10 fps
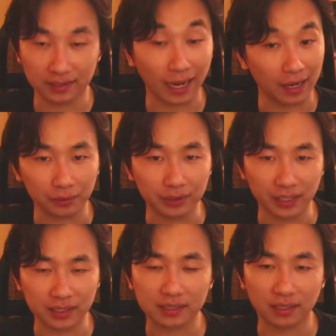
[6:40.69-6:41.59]
aggro
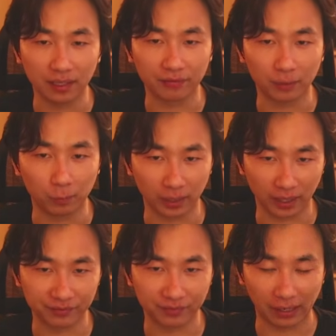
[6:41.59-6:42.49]
decks, from what
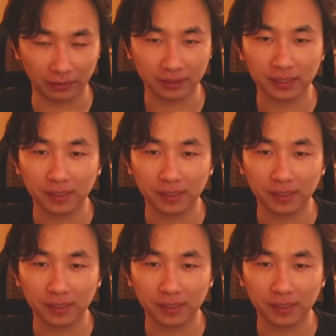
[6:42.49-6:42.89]
I've found,